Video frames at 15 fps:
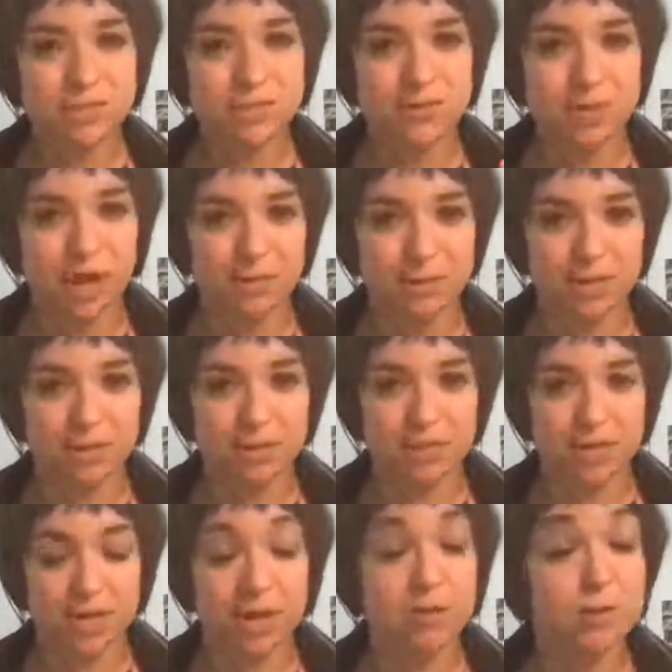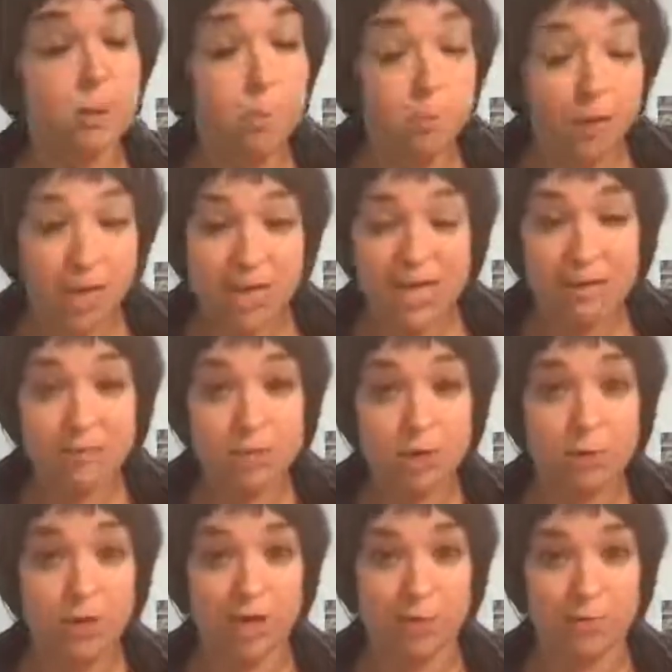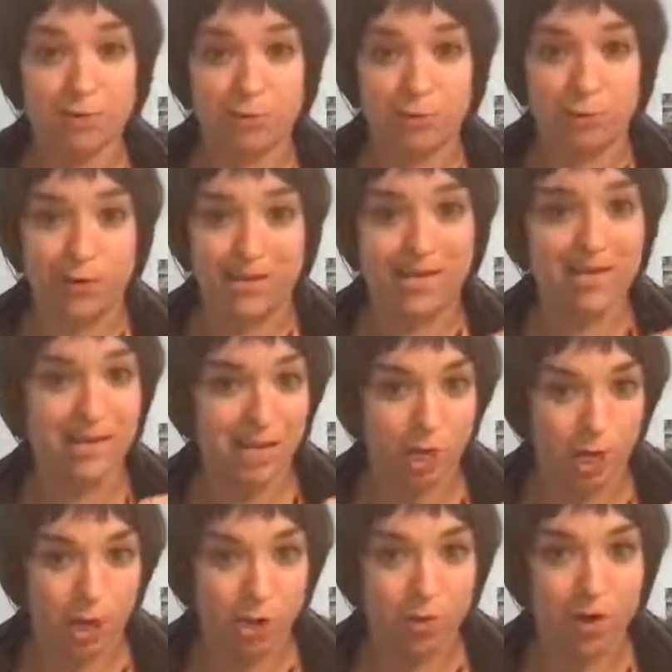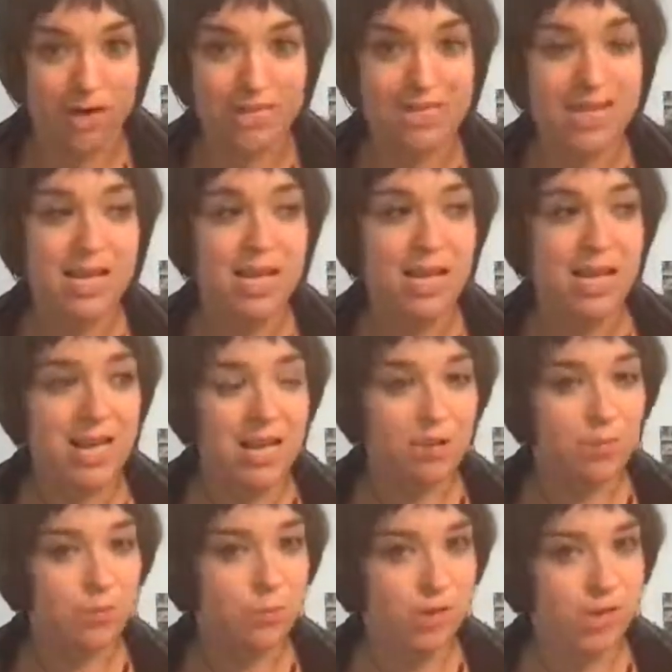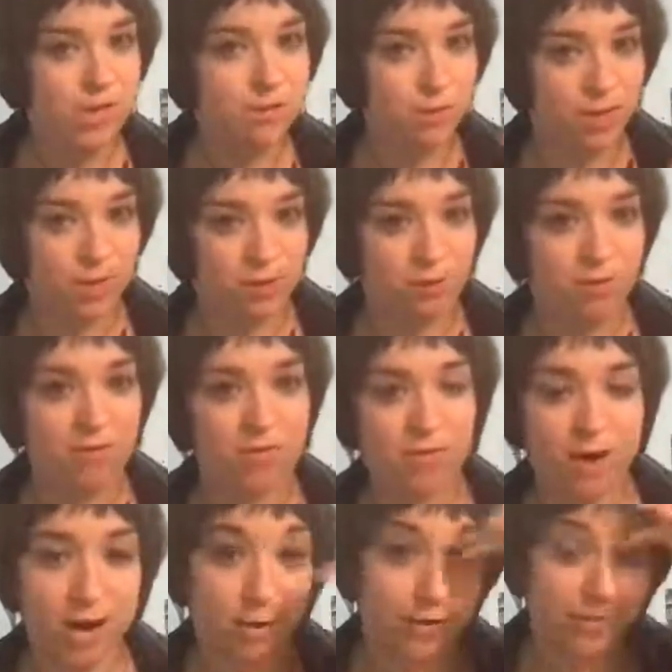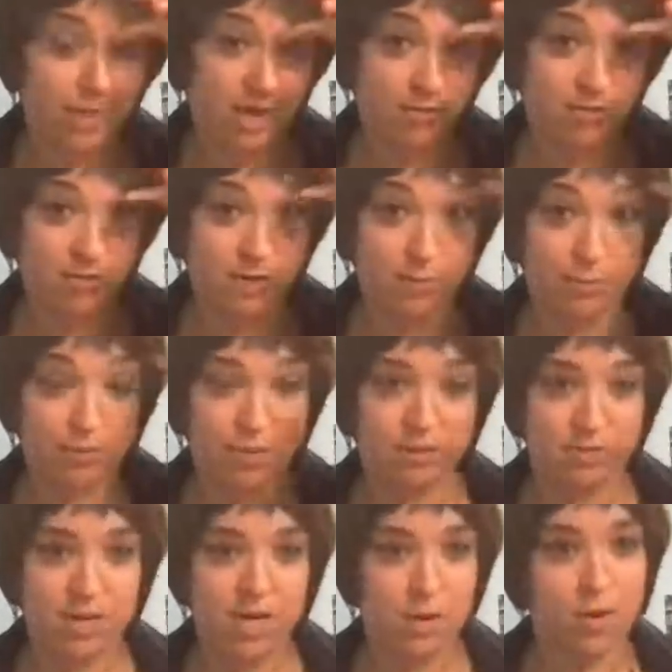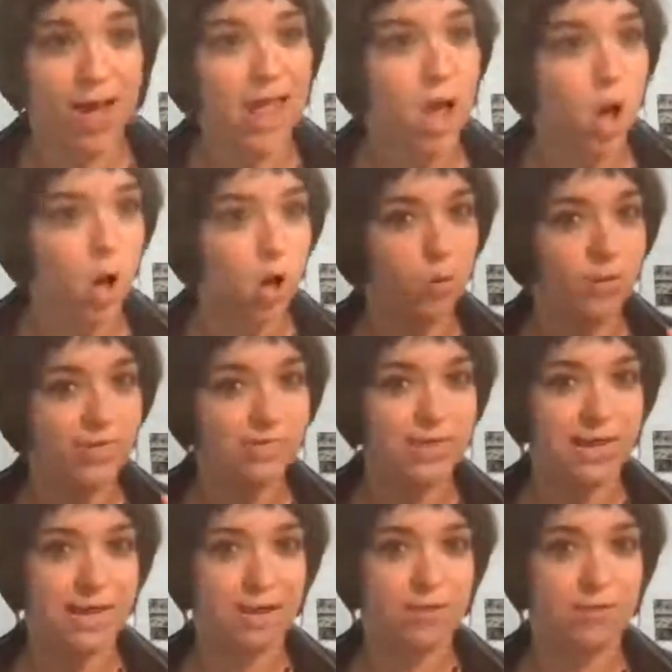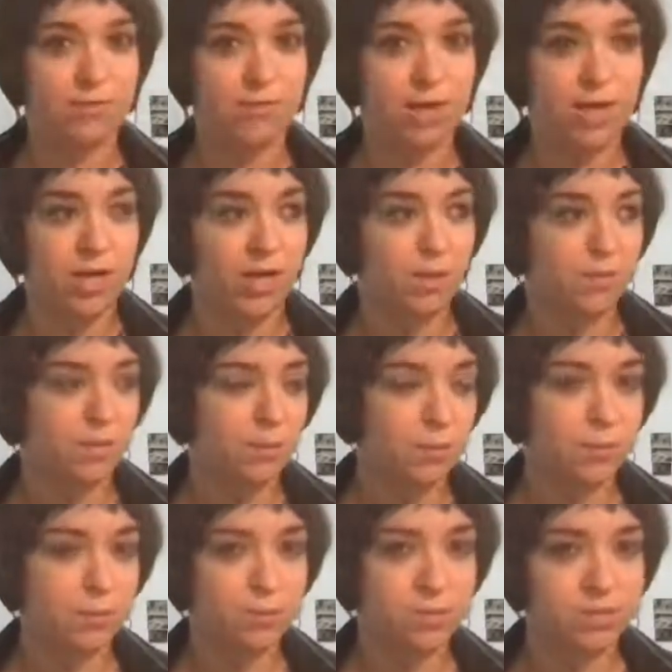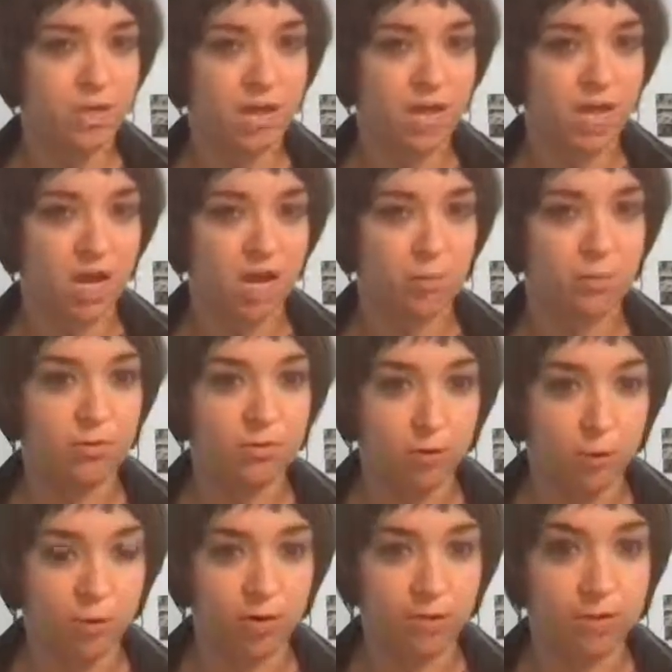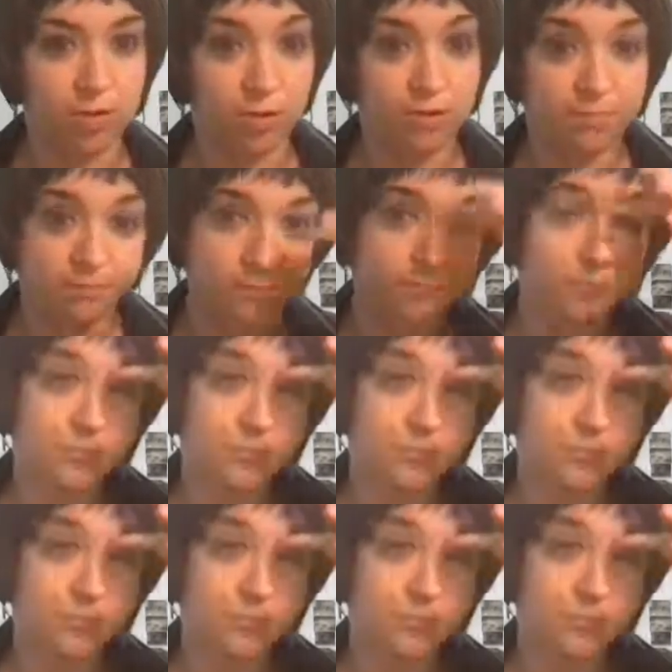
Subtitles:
never receive comments on these videos, but I keep showing up every week. And you know what? Every week, within 24 hours after I put this video, I always have people who sign up for my